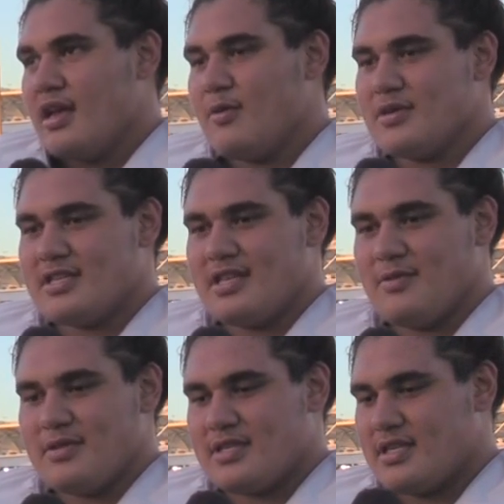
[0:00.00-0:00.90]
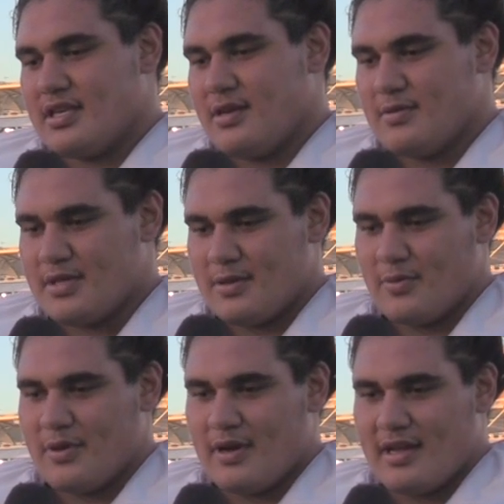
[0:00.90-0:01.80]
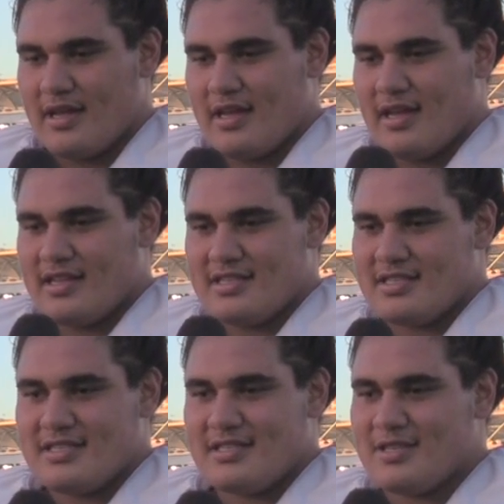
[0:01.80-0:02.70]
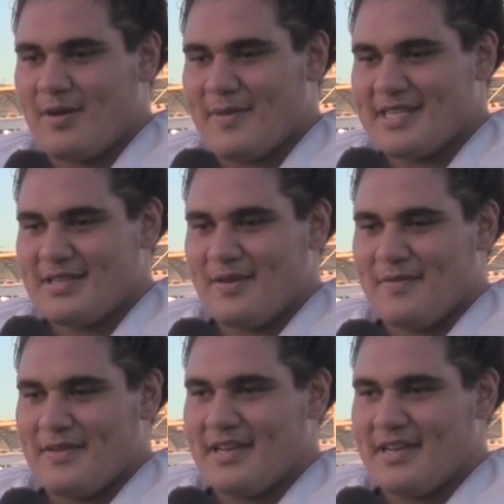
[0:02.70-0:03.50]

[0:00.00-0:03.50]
It was unreal. I just saw myself